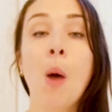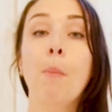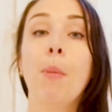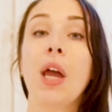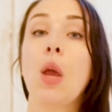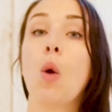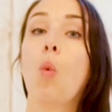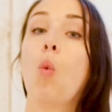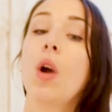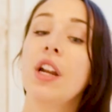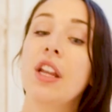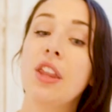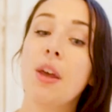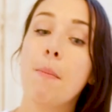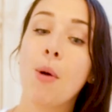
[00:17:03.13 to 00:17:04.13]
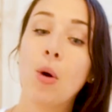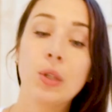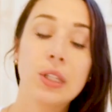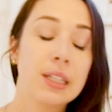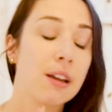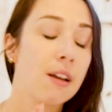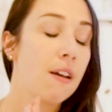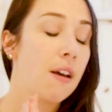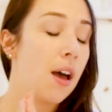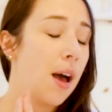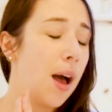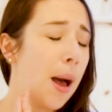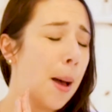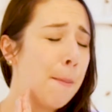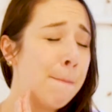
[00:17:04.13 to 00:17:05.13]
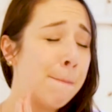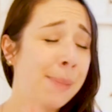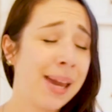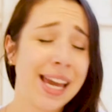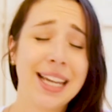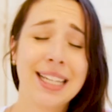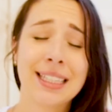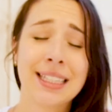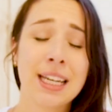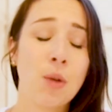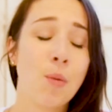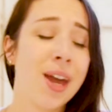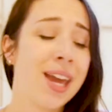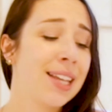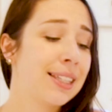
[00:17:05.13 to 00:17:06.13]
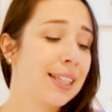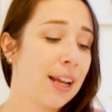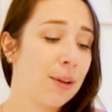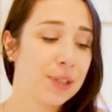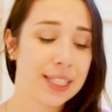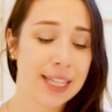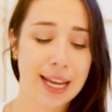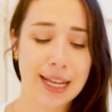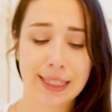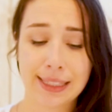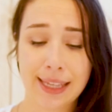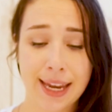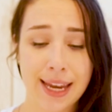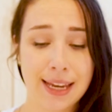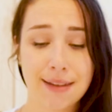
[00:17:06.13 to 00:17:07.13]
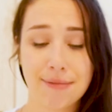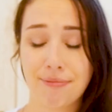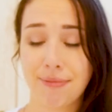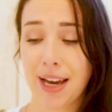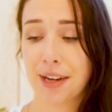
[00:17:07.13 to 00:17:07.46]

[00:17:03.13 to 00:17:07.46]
But one of the most amazing ways, and I would say it's like,